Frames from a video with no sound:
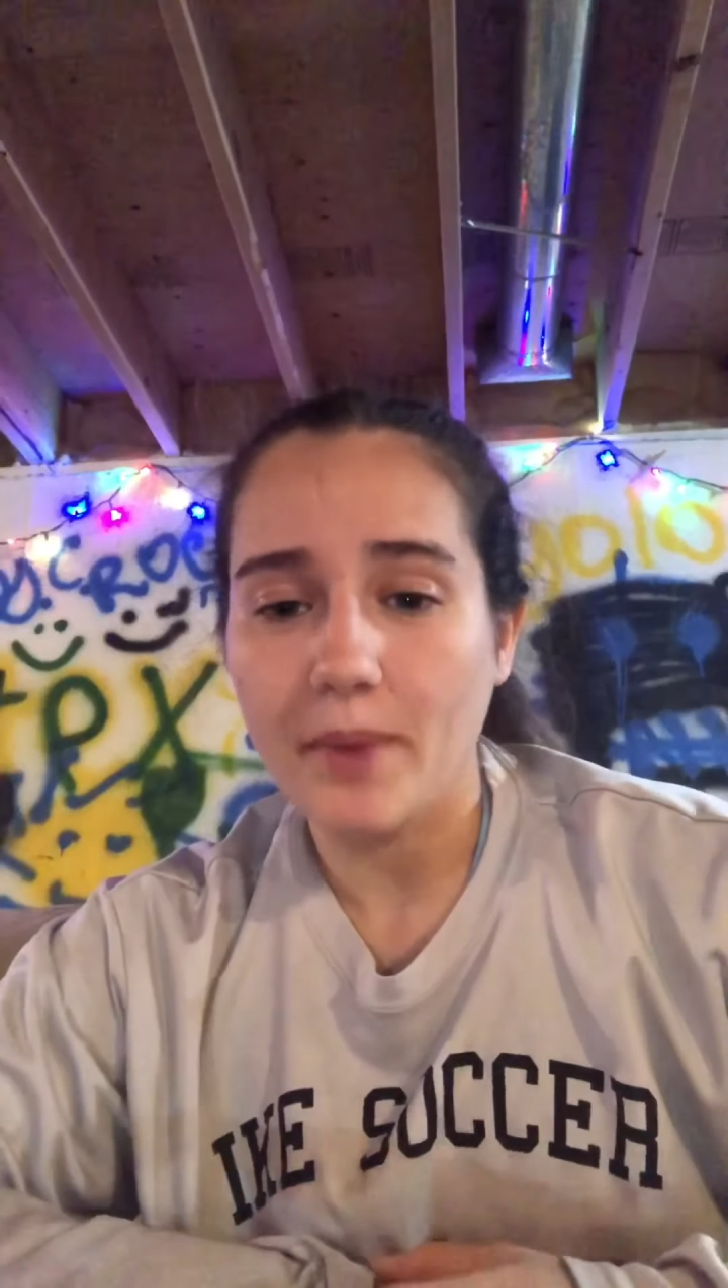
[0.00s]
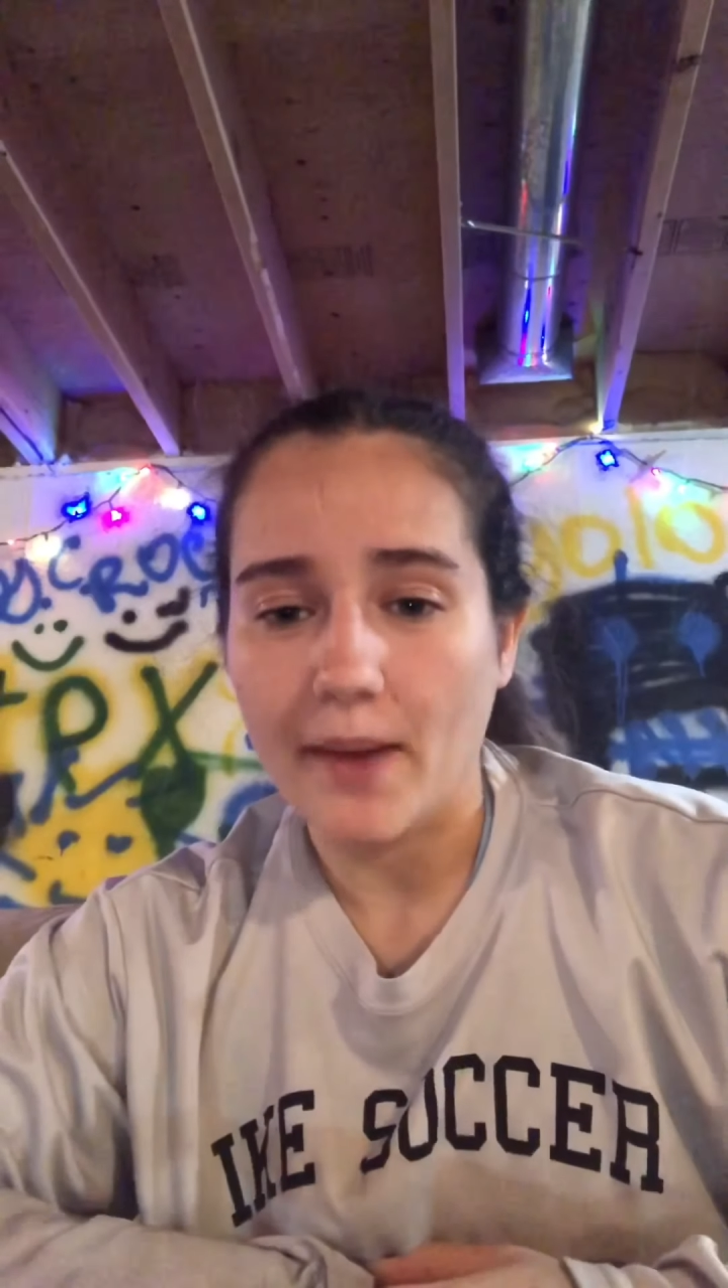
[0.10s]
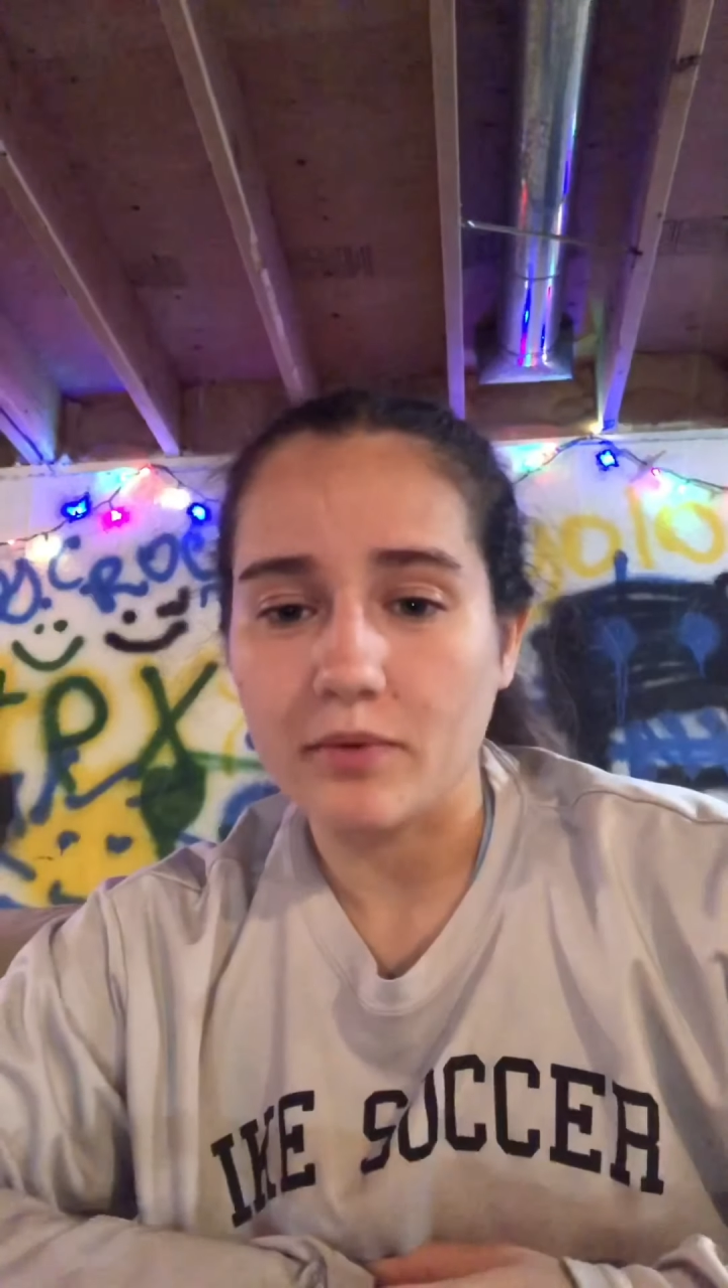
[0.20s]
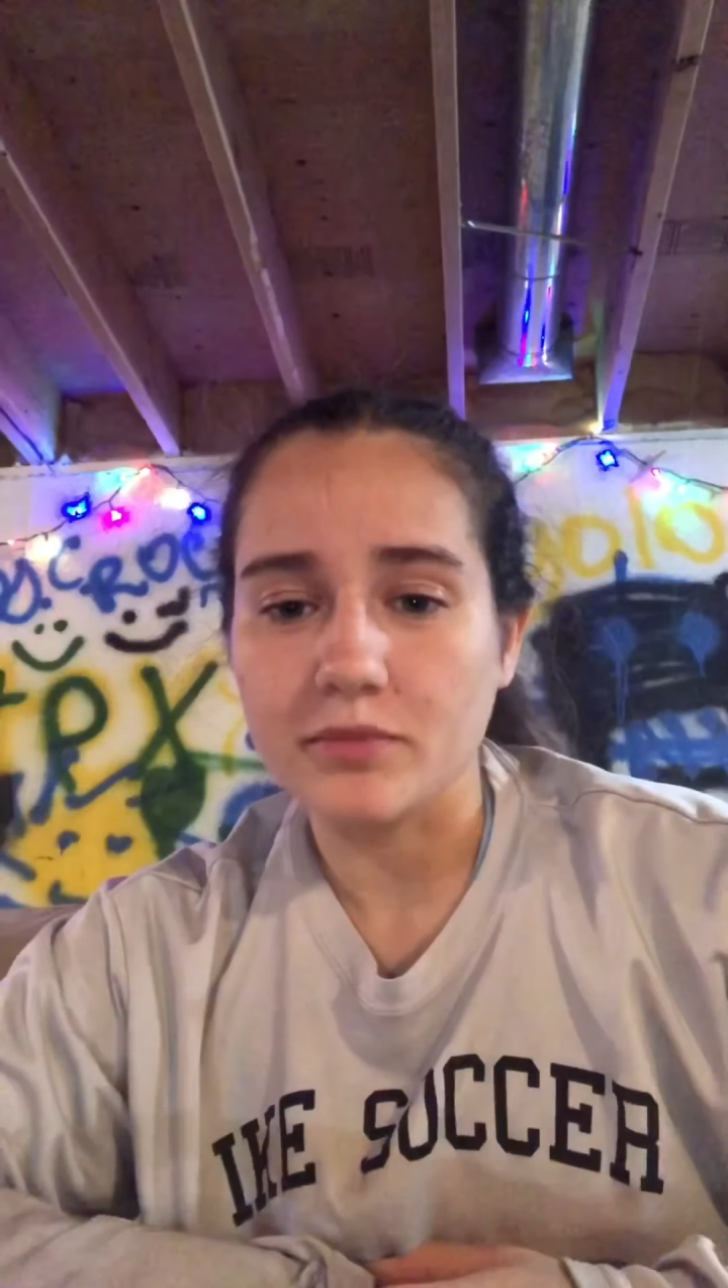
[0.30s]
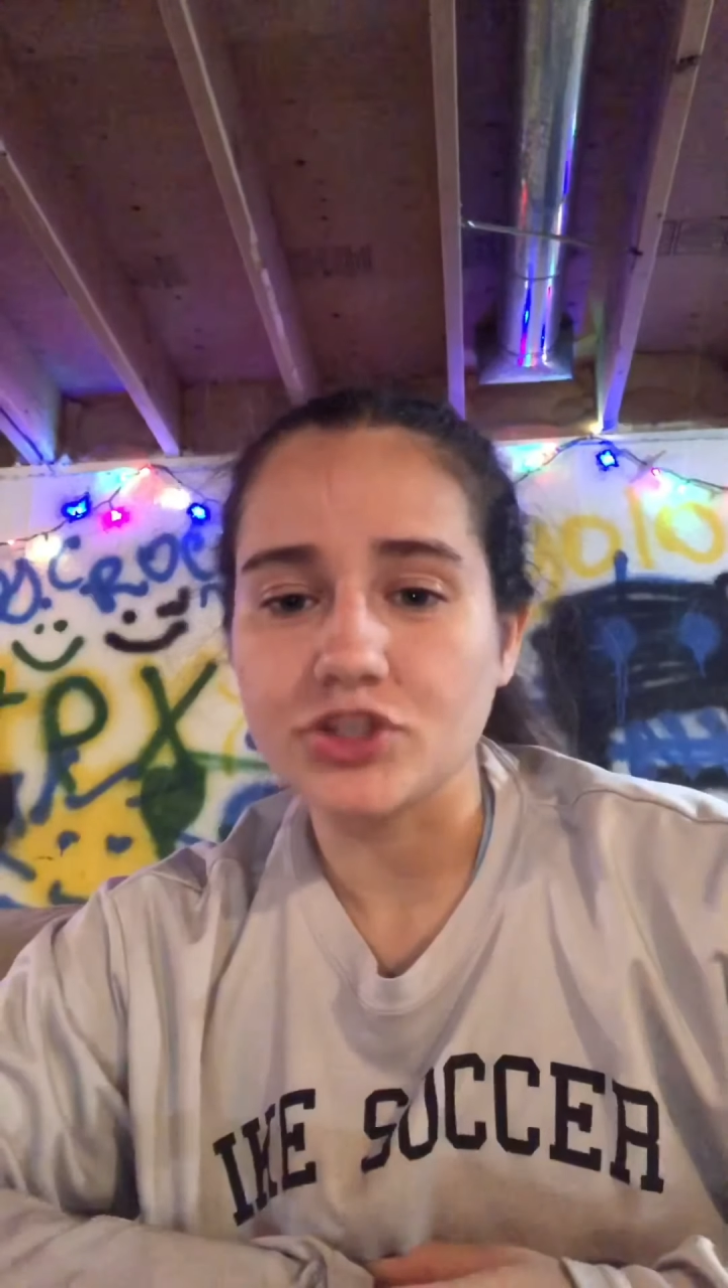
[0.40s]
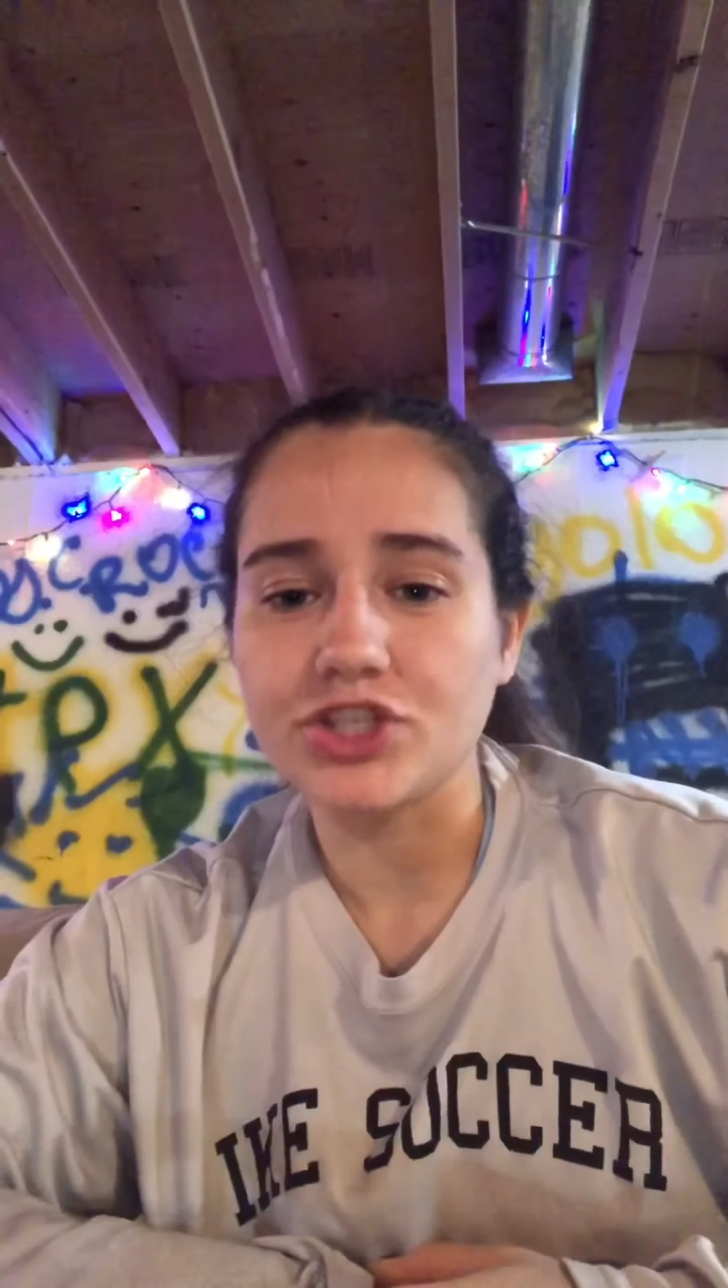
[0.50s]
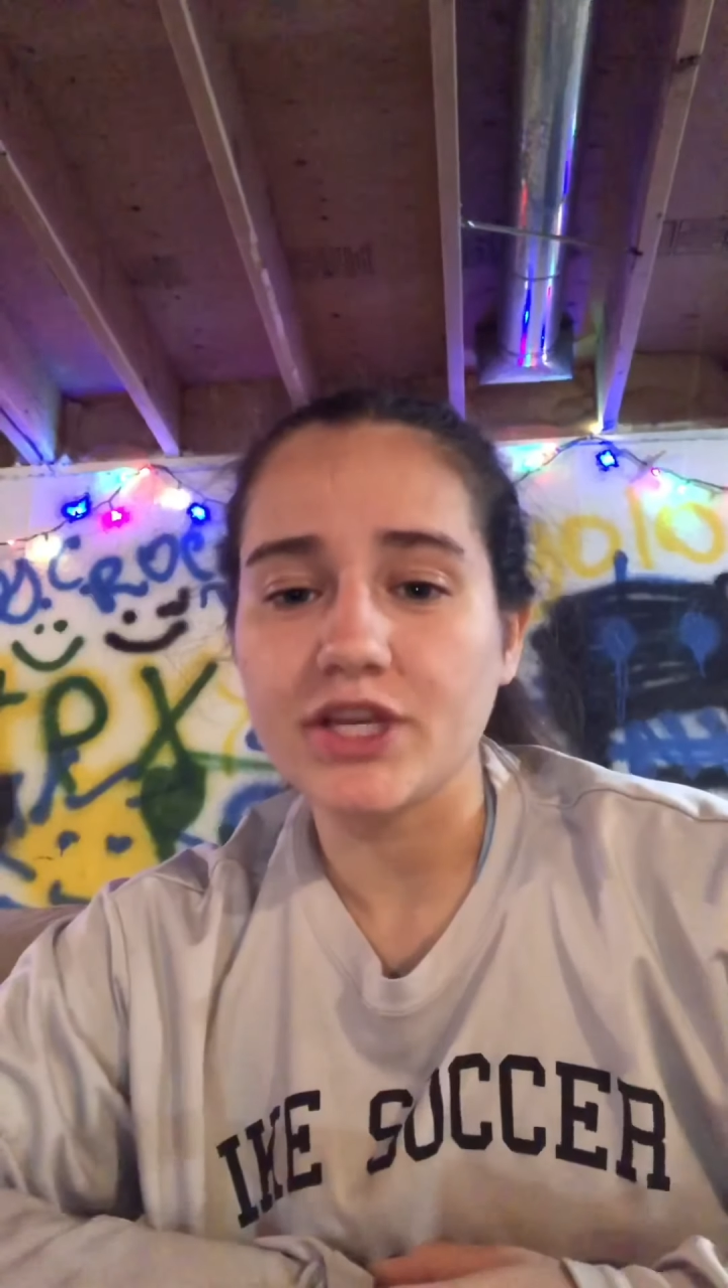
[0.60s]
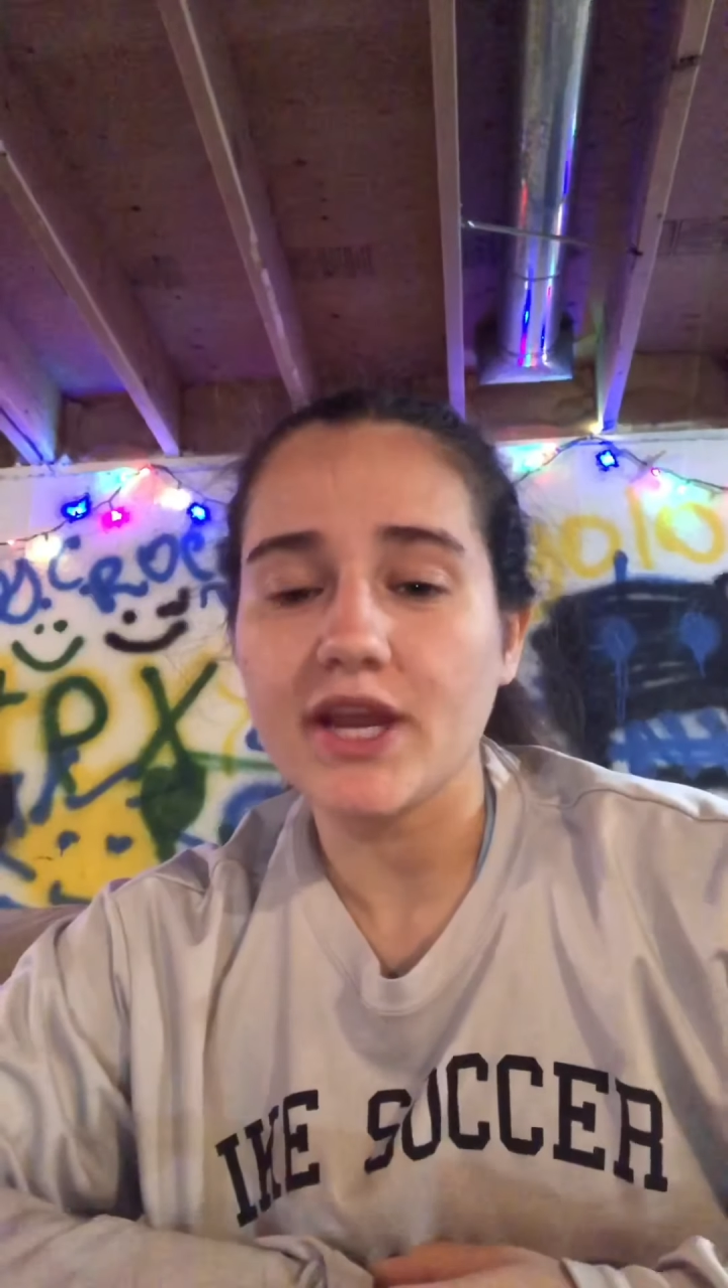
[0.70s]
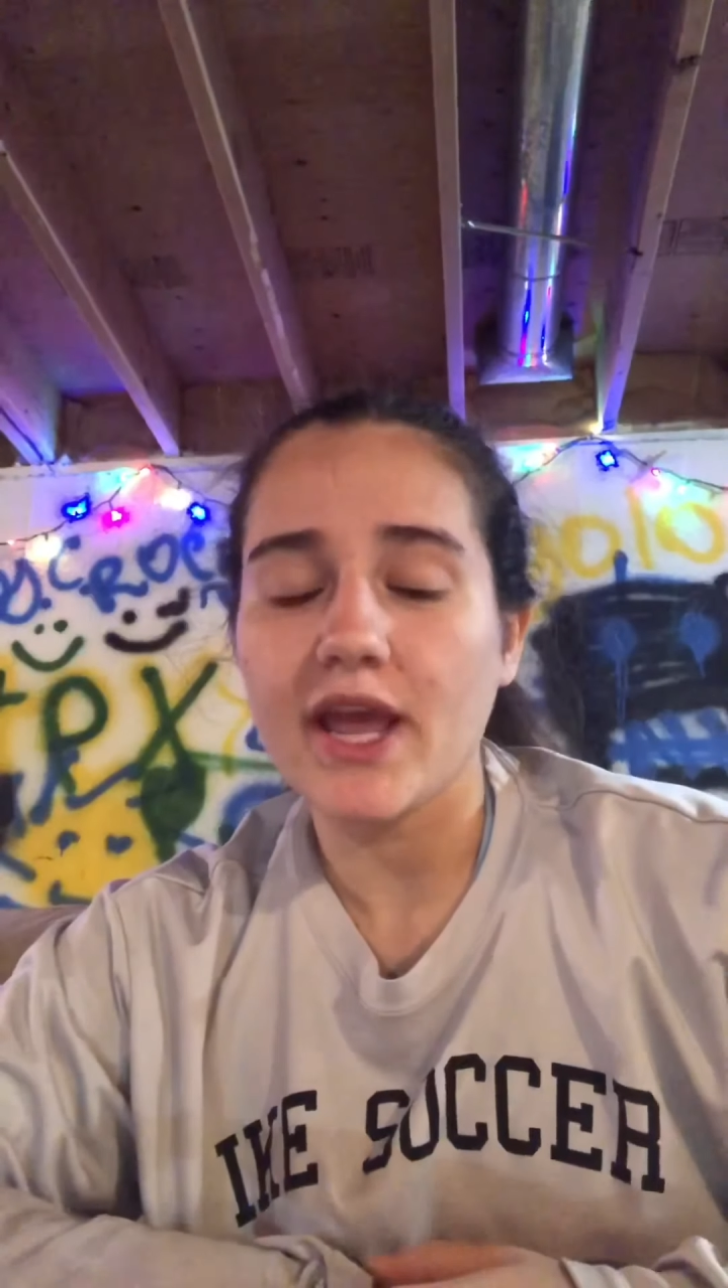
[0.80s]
popcorn machine,